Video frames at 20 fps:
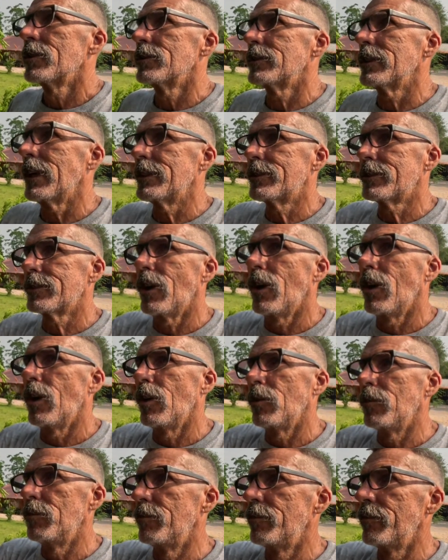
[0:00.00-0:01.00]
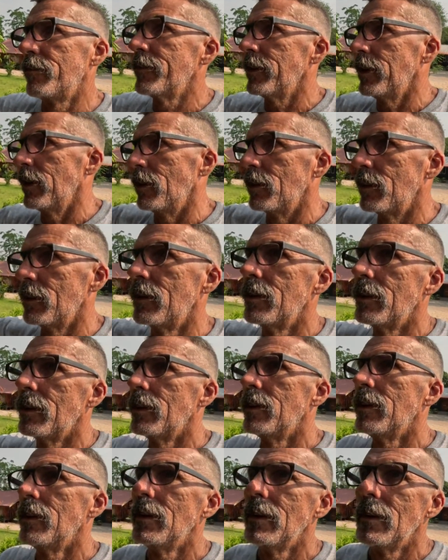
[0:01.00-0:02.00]
because that's all, you know,
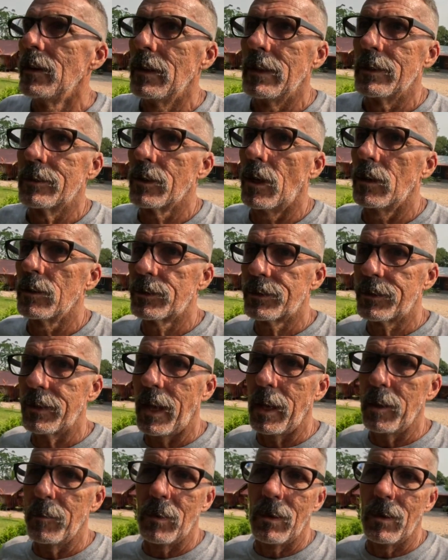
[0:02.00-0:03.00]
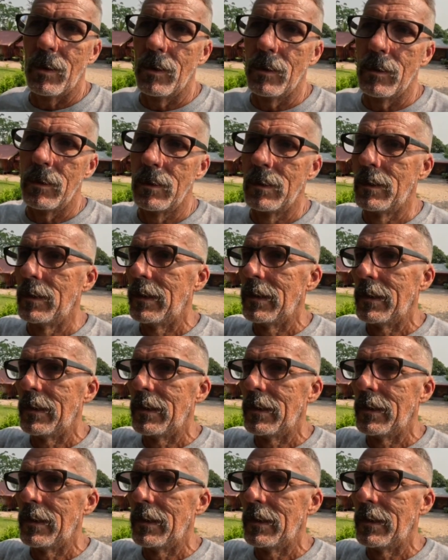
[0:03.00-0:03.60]
it's all stable